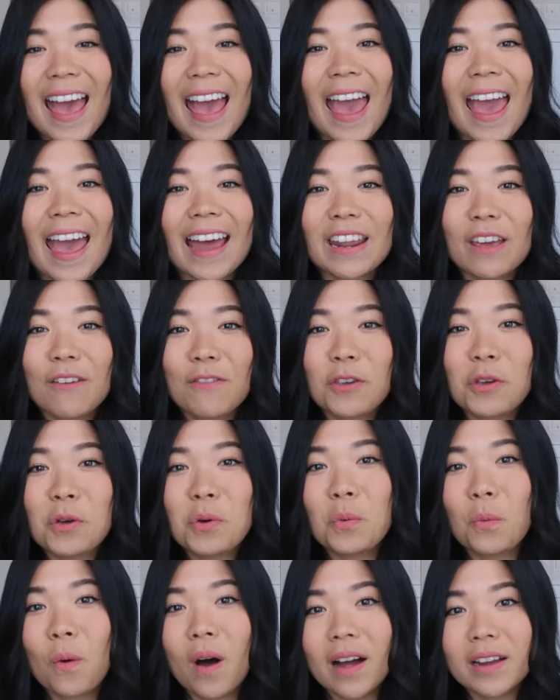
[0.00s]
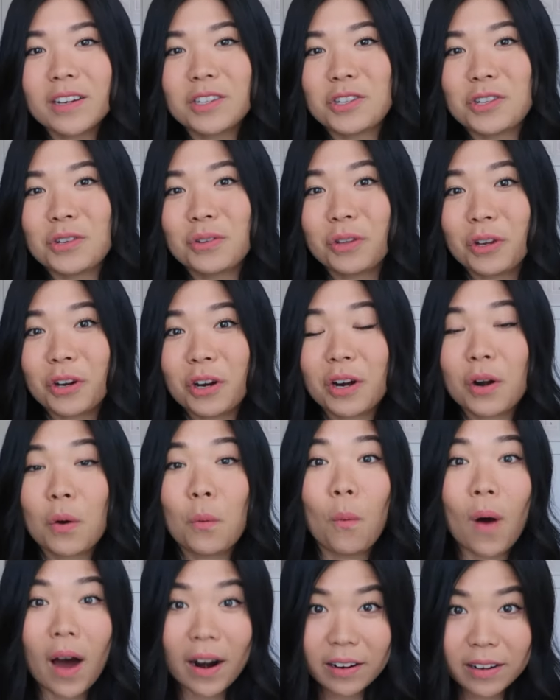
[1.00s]
And if you want to
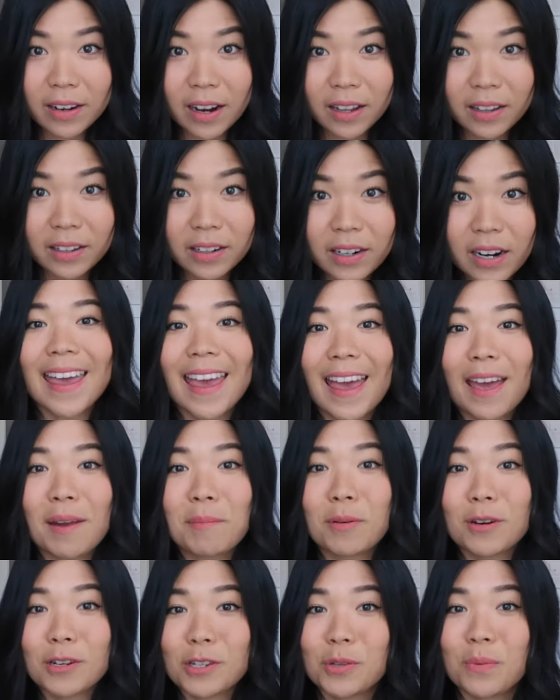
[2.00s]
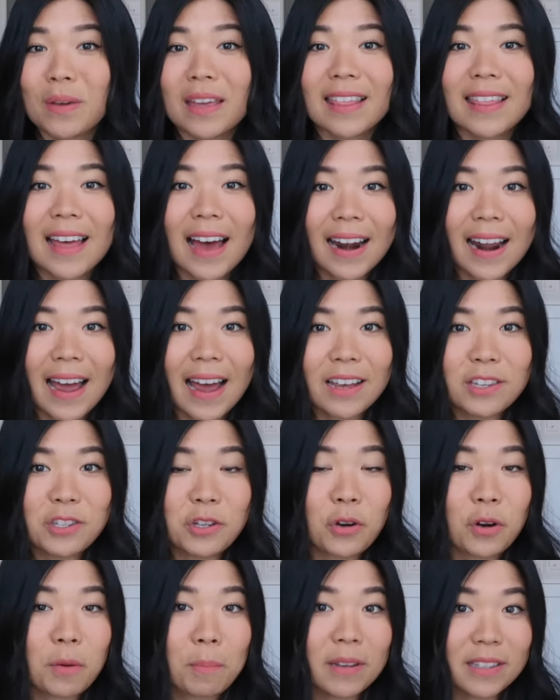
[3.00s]
learn watercolor and pursuing that as
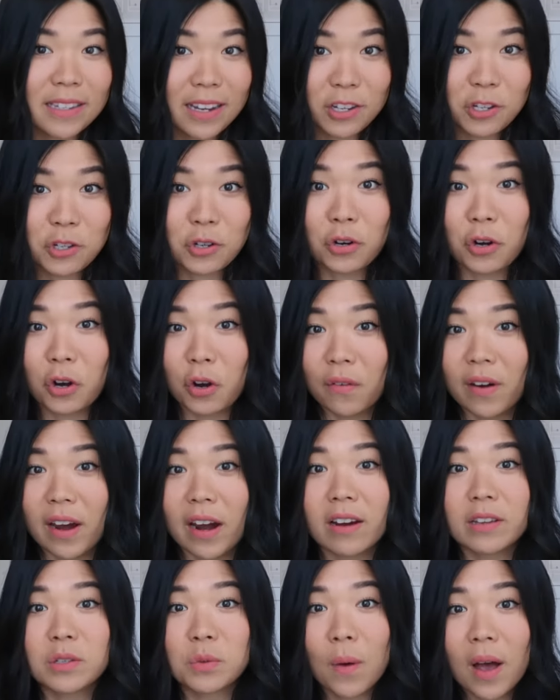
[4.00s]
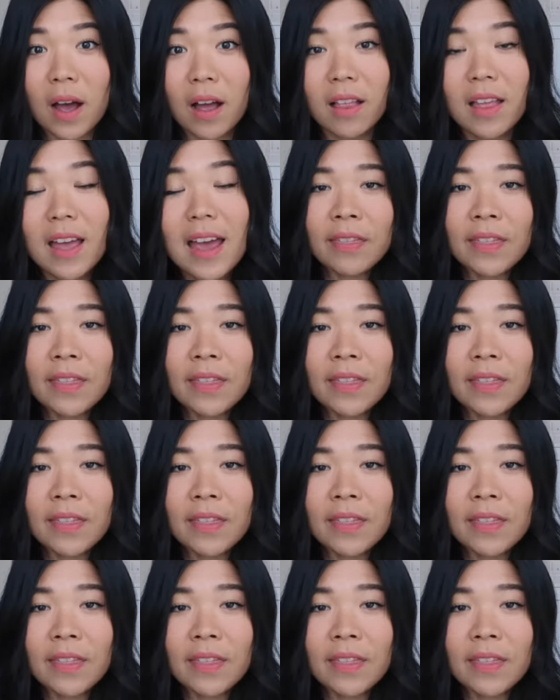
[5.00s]
your potential career as well,